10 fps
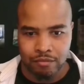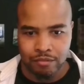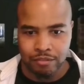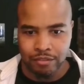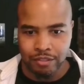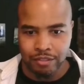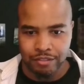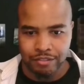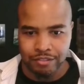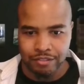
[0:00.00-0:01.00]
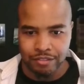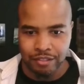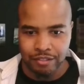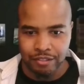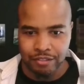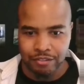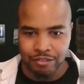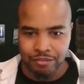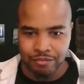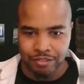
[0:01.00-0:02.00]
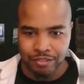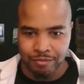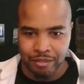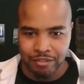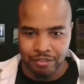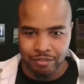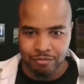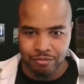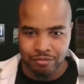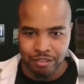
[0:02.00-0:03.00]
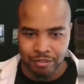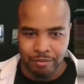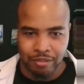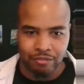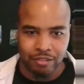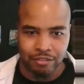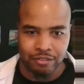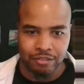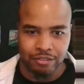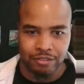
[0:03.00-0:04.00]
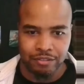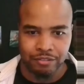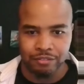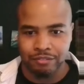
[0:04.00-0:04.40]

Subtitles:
You can kind of see that that nose is about to come through, like about right there.